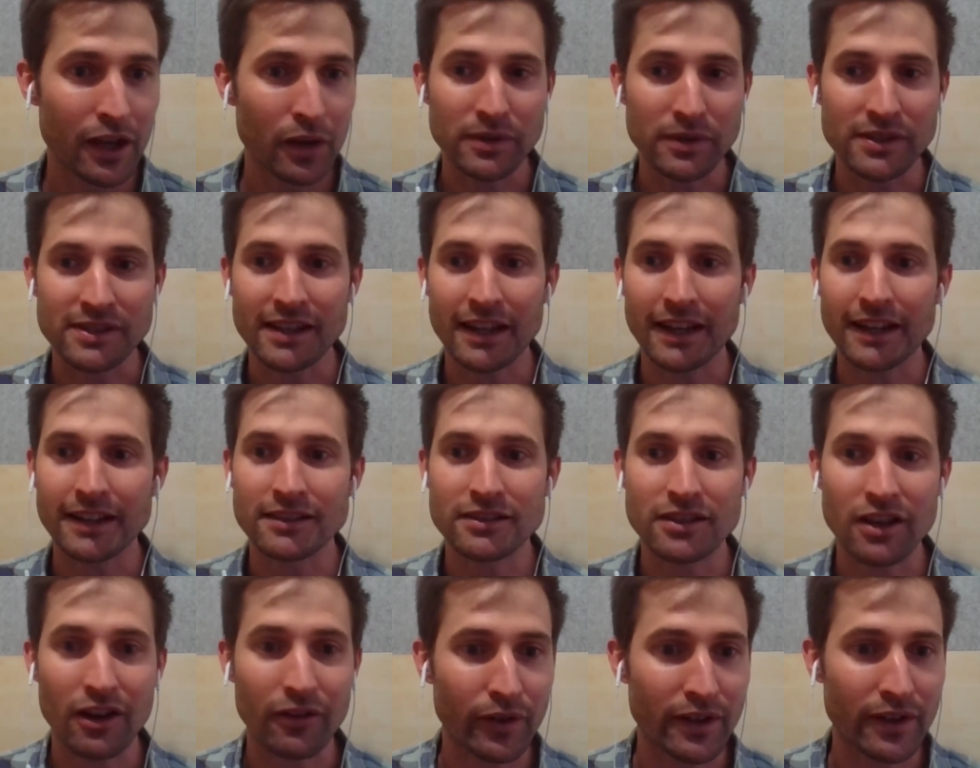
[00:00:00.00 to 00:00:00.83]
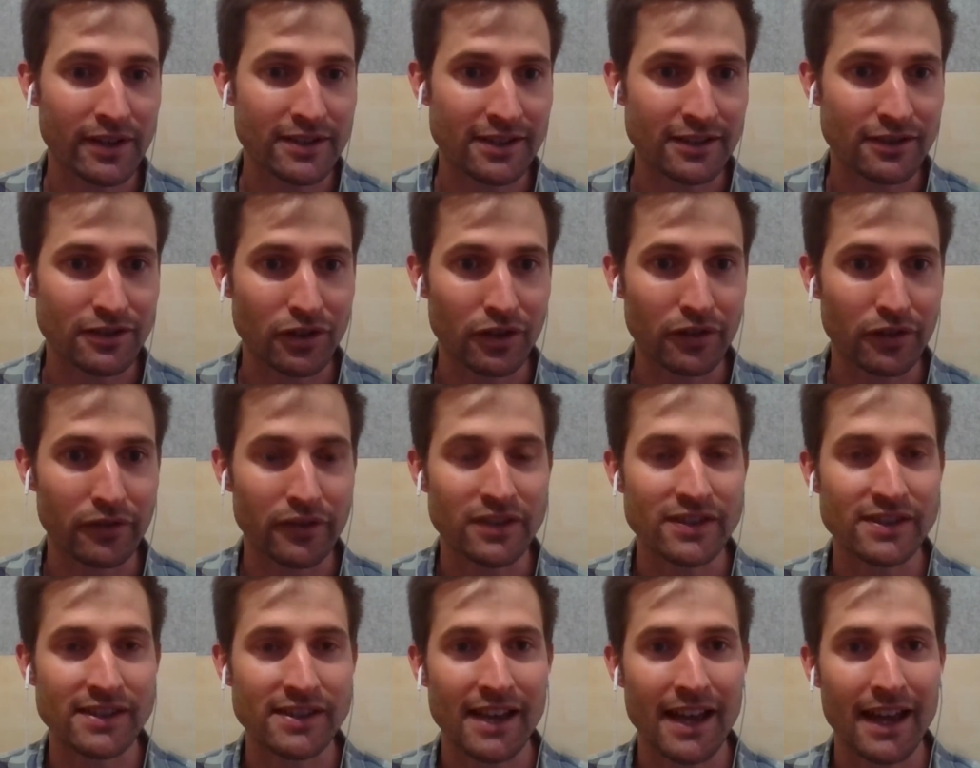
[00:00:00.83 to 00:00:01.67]
We're selling software as a
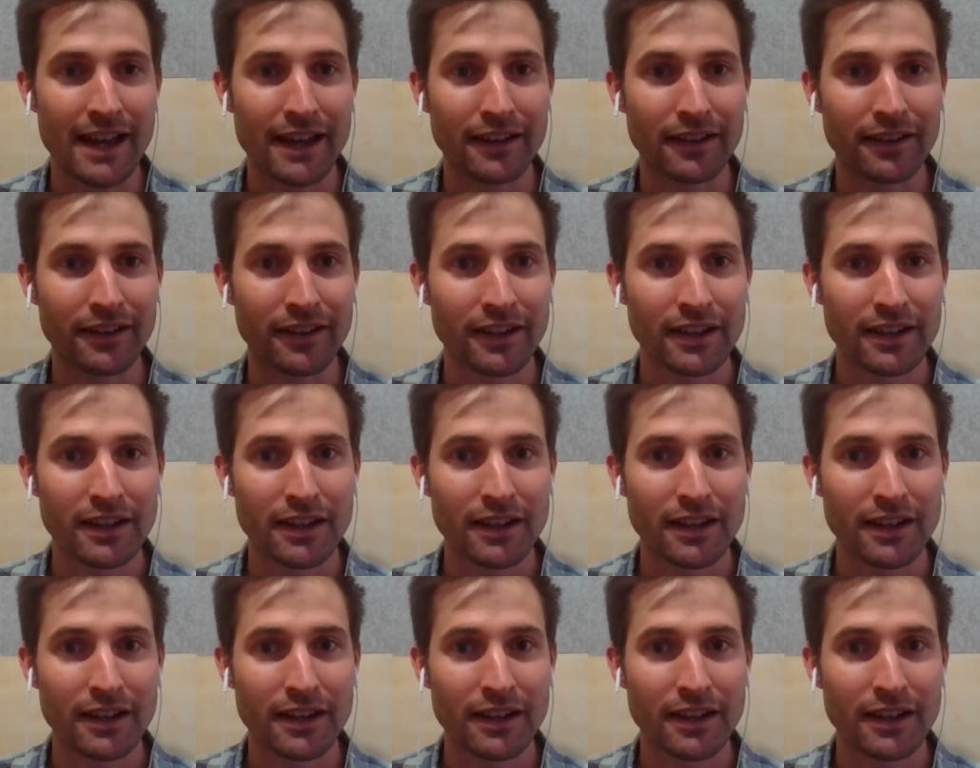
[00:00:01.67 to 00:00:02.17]
service, and